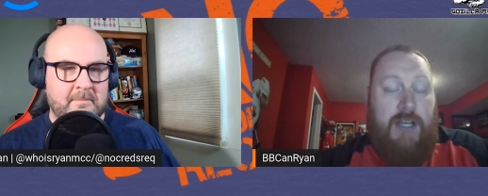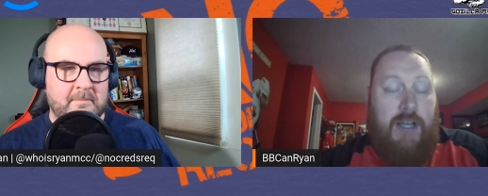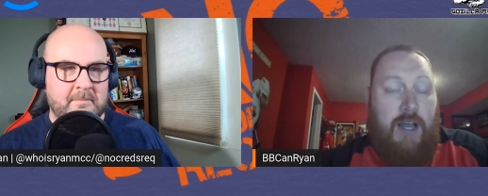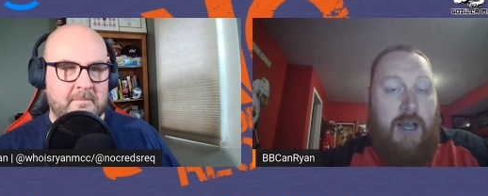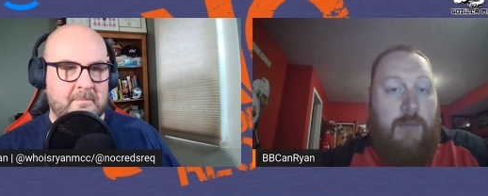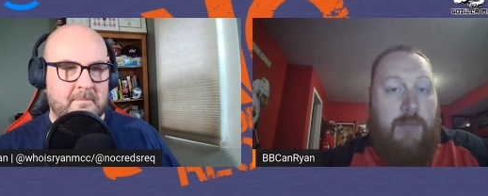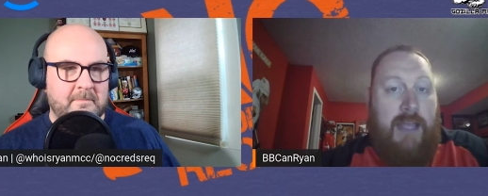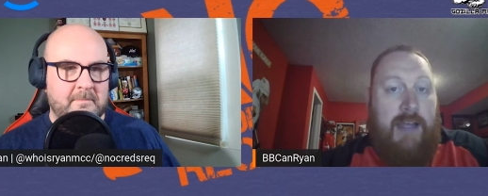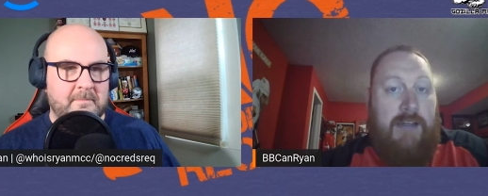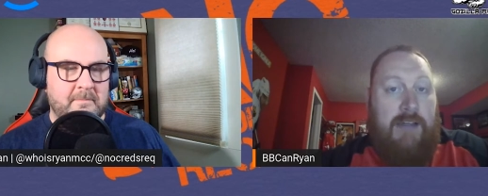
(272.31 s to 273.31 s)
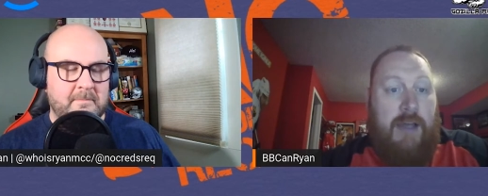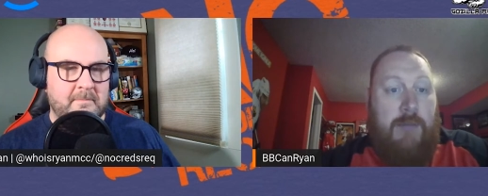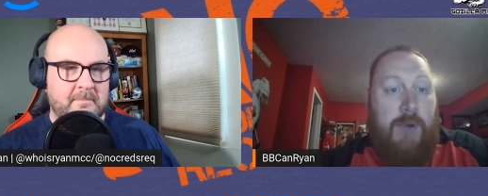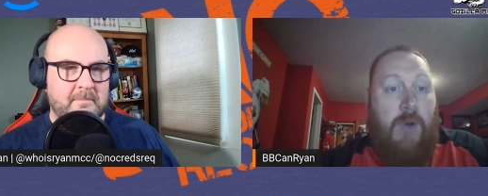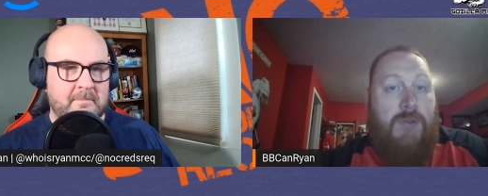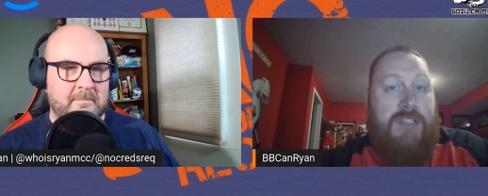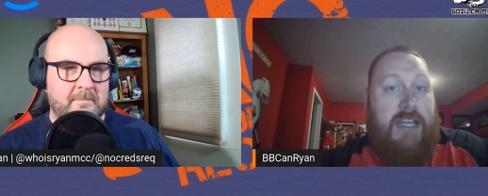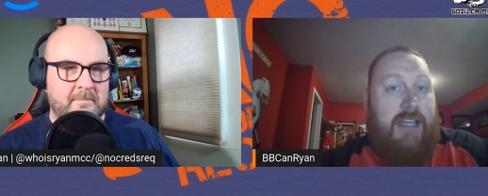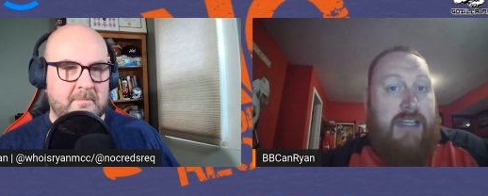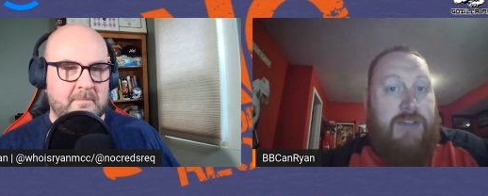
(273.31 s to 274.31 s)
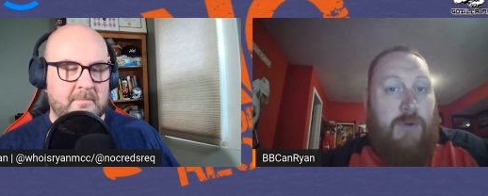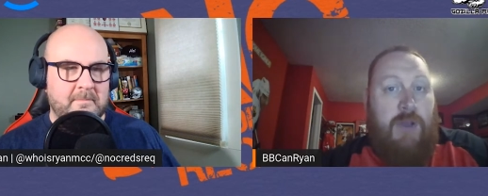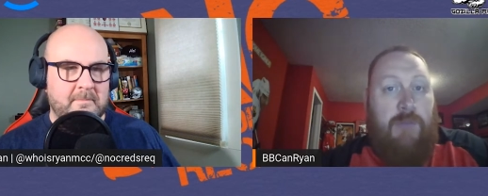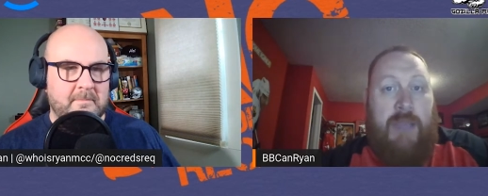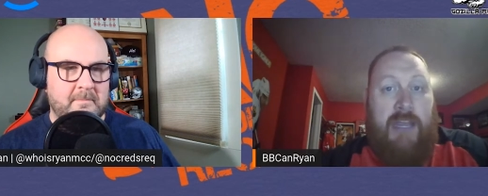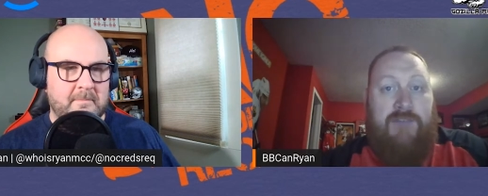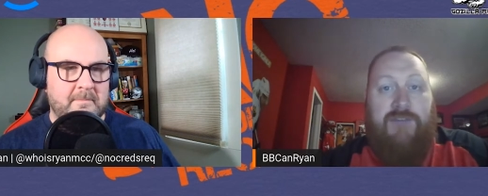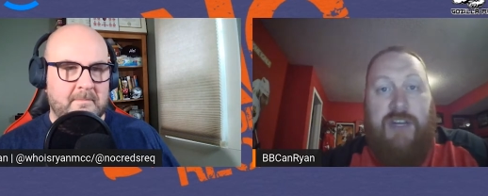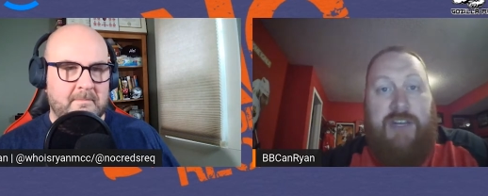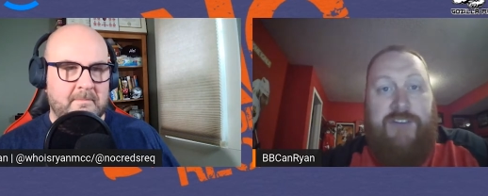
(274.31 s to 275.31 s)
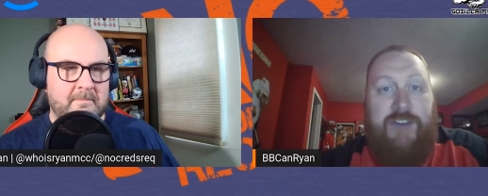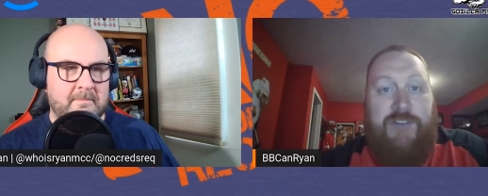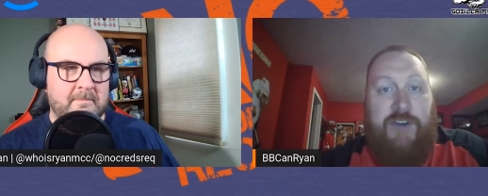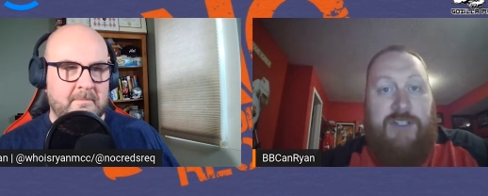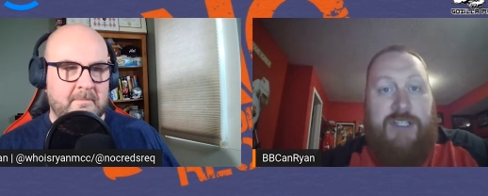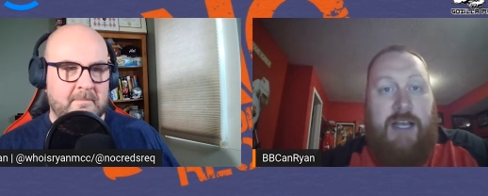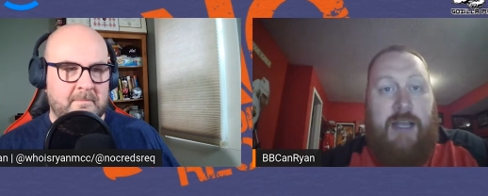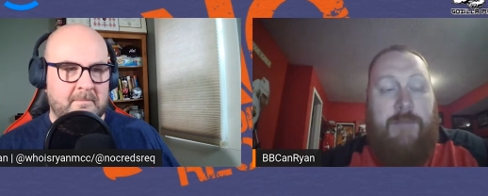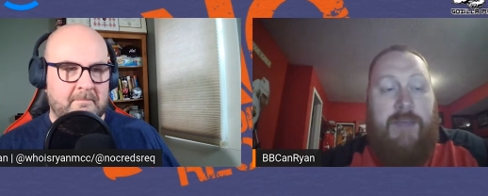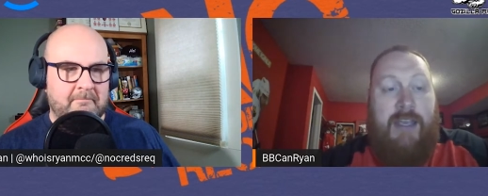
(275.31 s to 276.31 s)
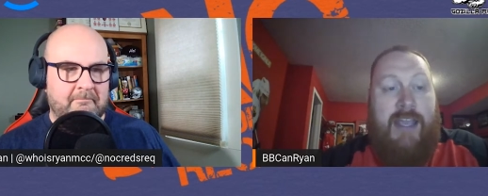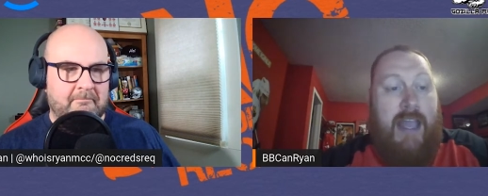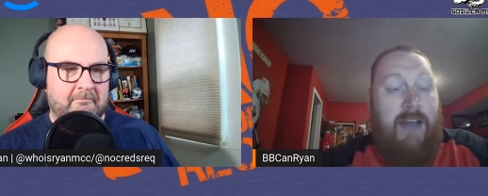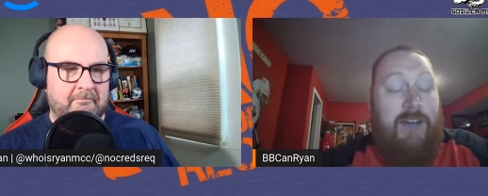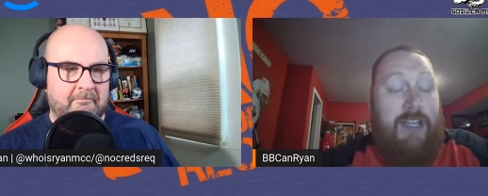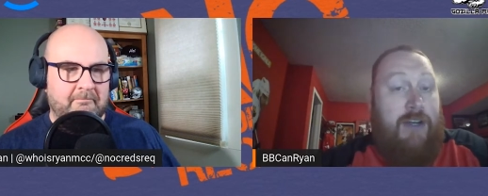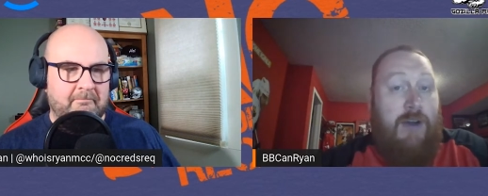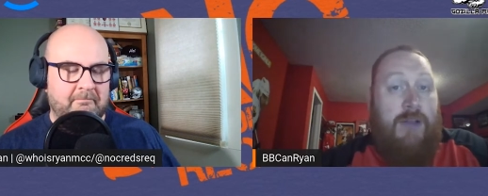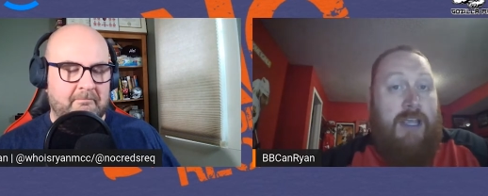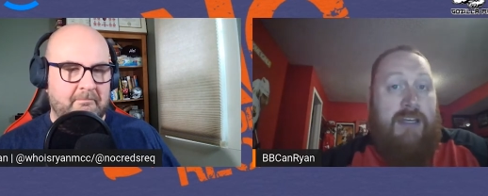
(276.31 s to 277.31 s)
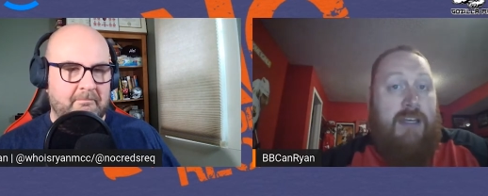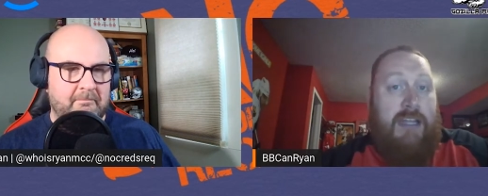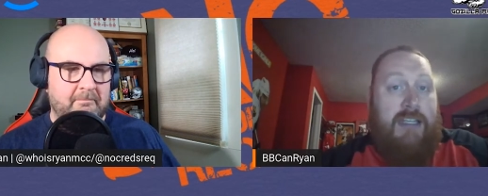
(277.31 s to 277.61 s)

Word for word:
Speaker 1: And Bo's saying he's throwing pain-free for the first time, you know, in